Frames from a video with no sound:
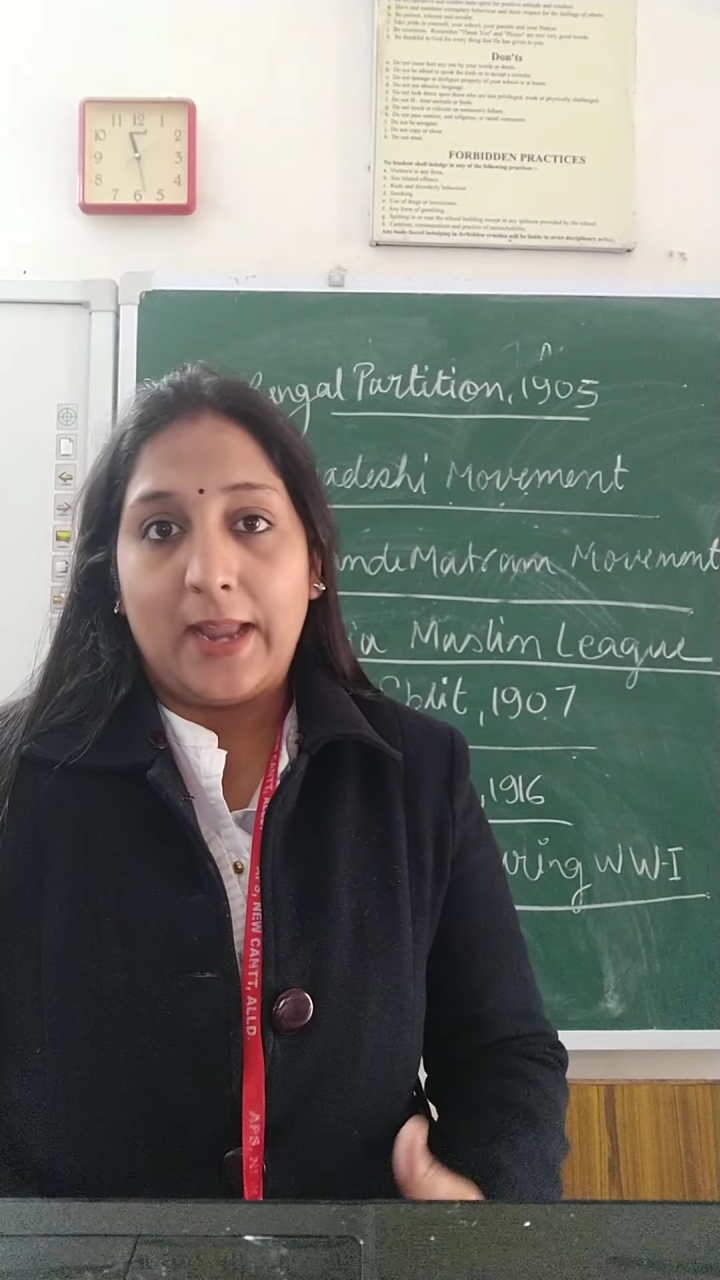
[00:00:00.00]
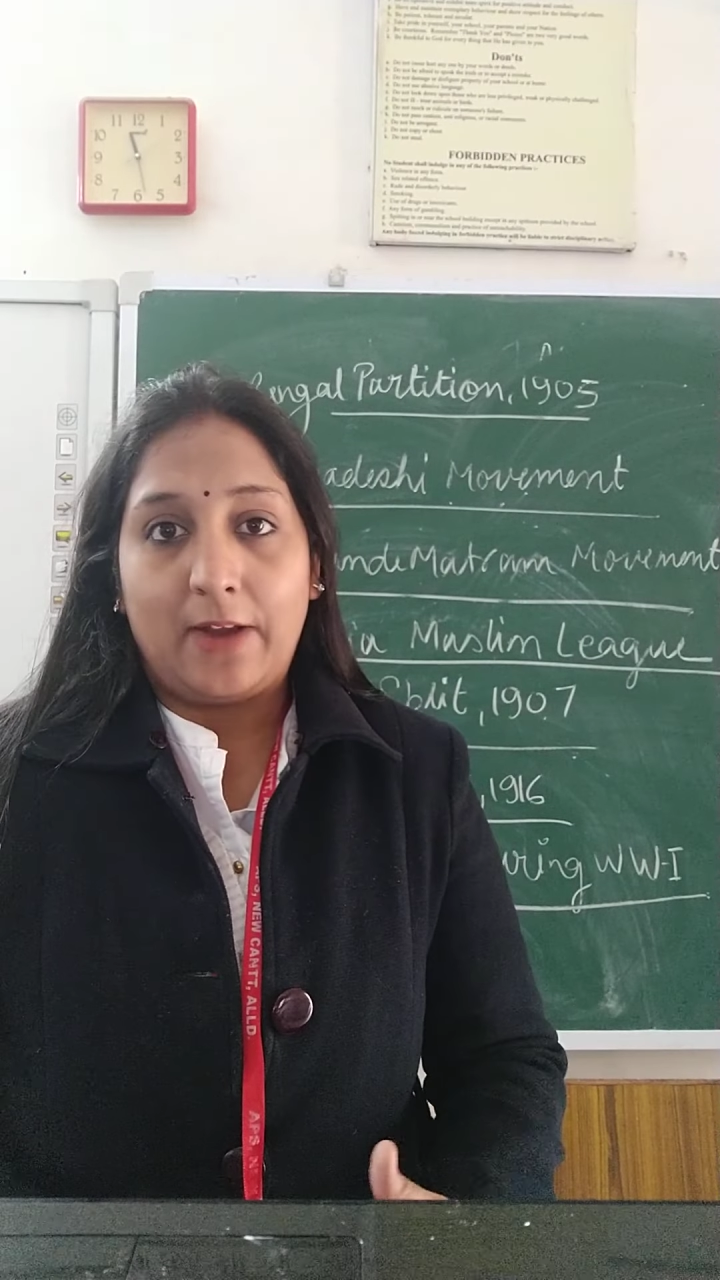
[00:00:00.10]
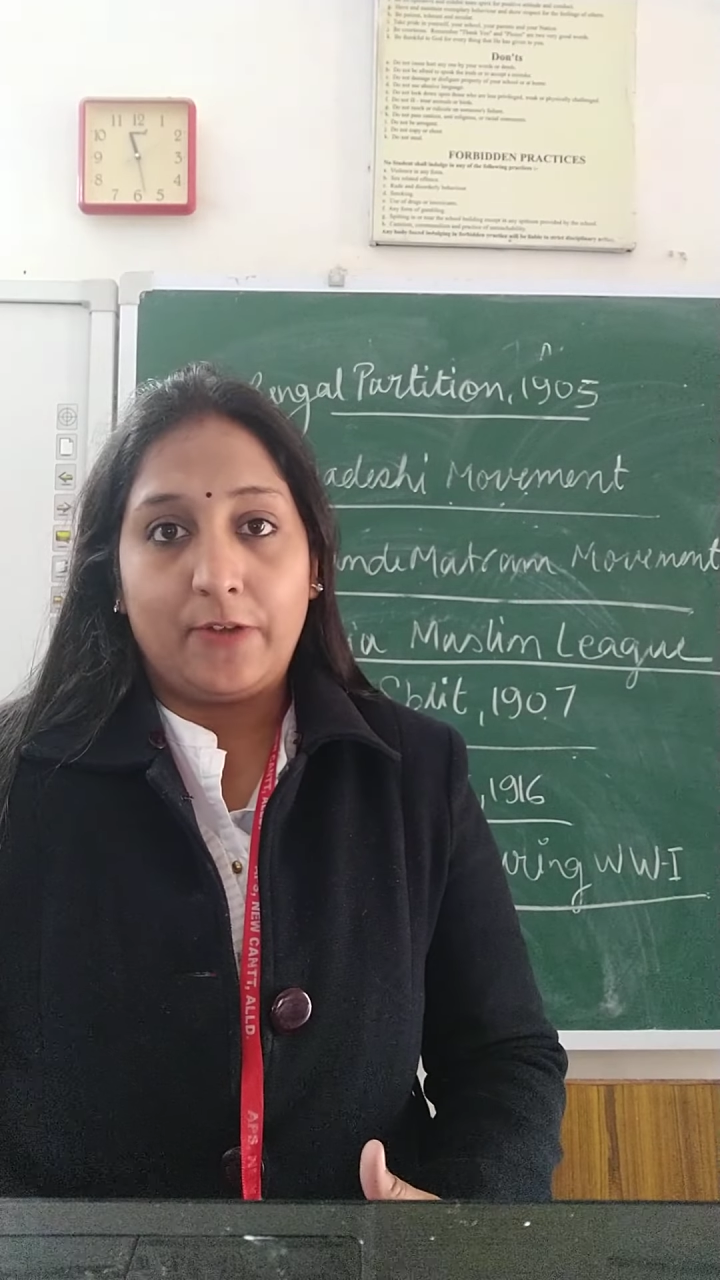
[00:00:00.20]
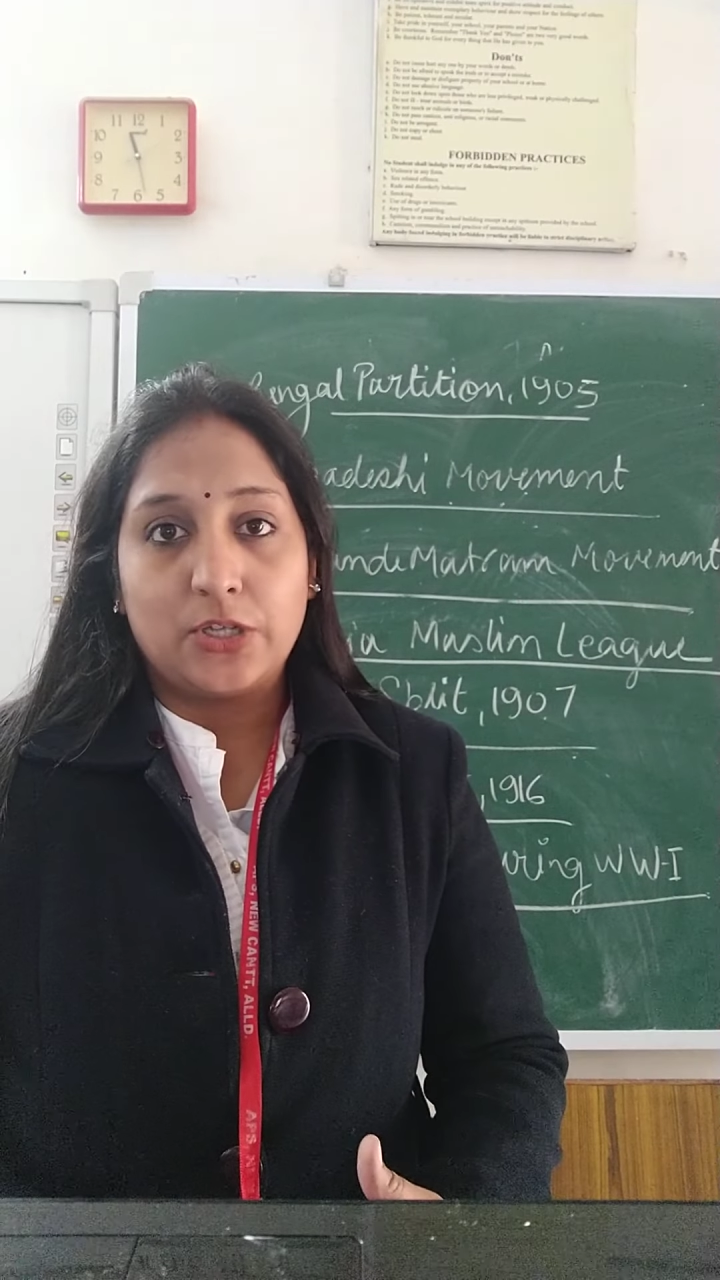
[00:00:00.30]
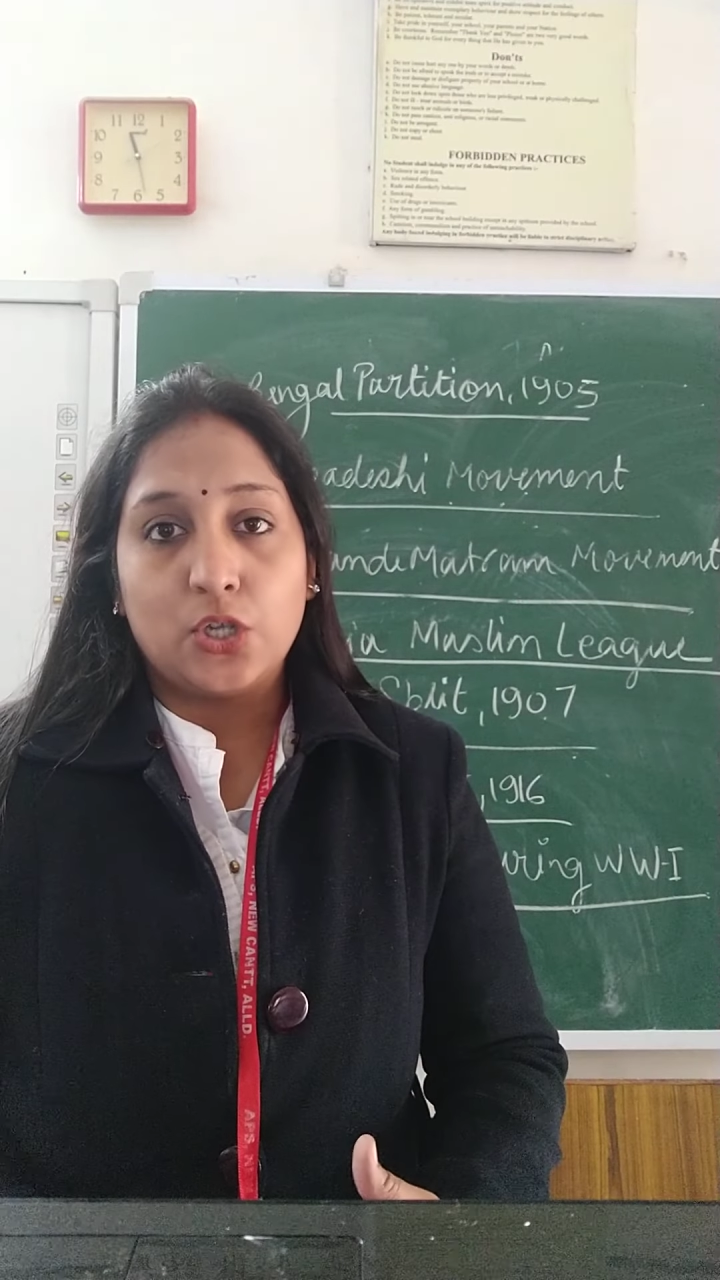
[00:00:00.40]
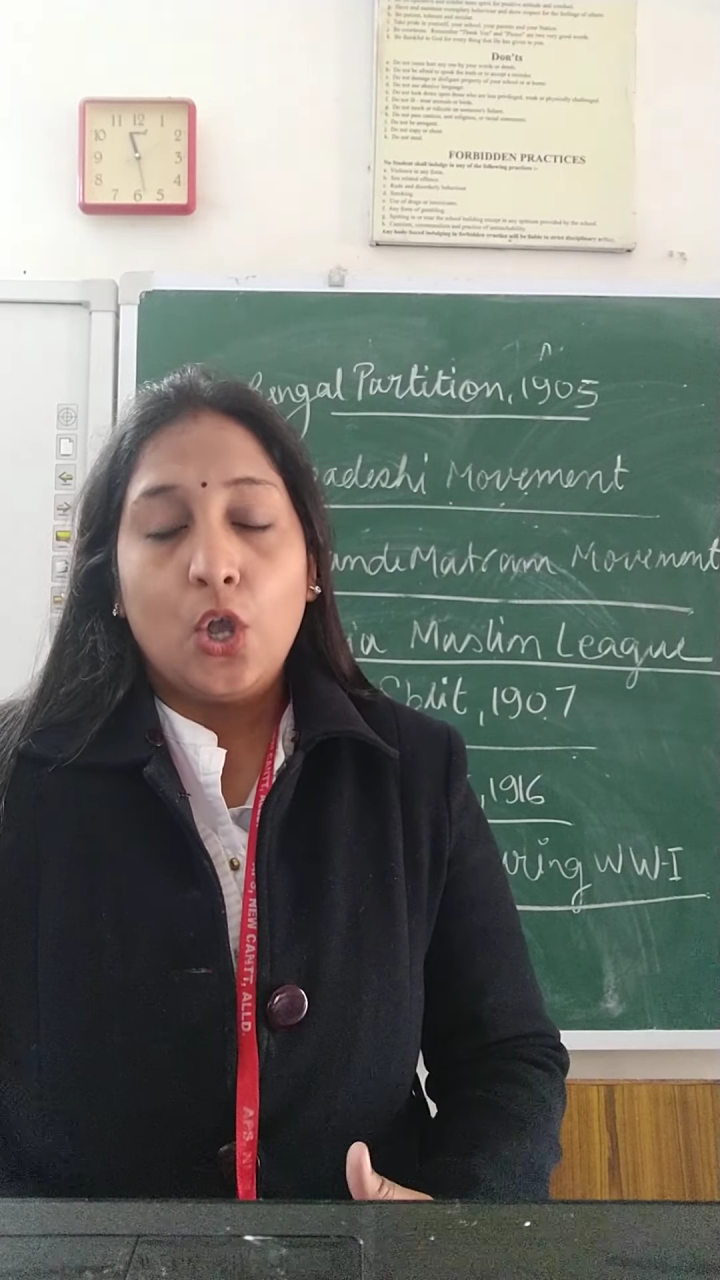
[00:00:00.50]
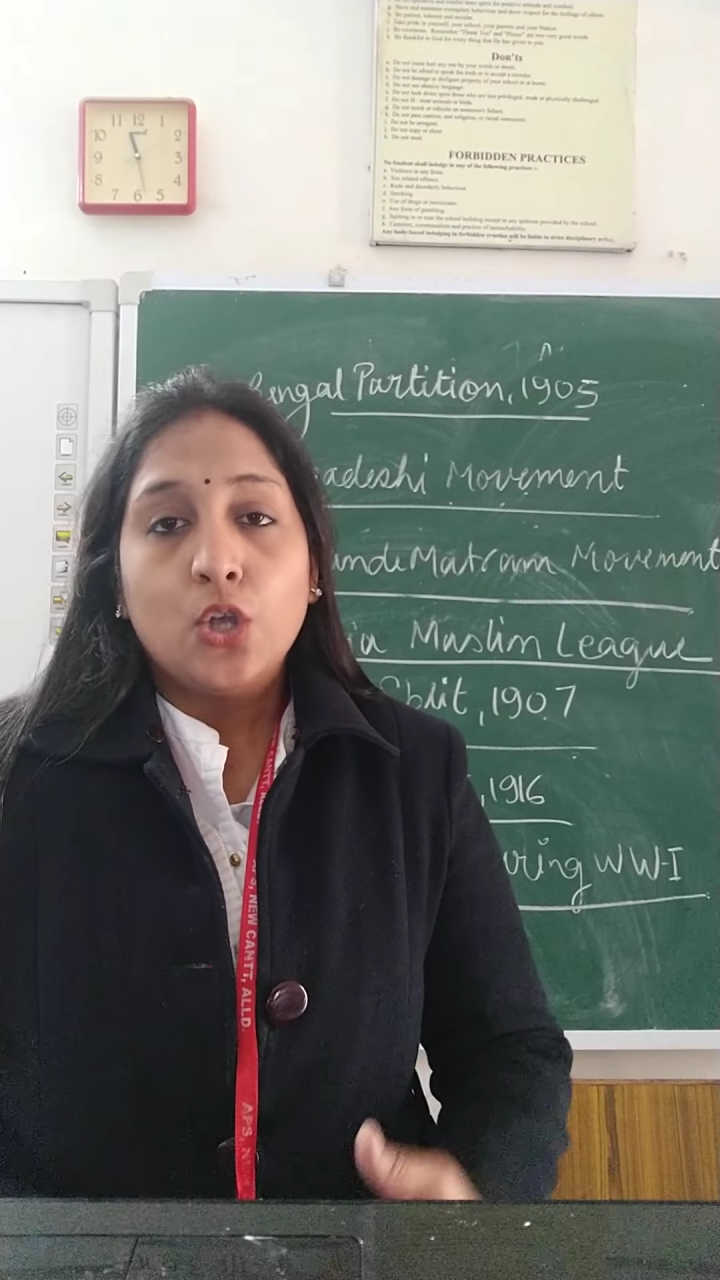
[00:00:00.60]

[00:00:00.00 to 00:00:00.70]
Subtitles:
language.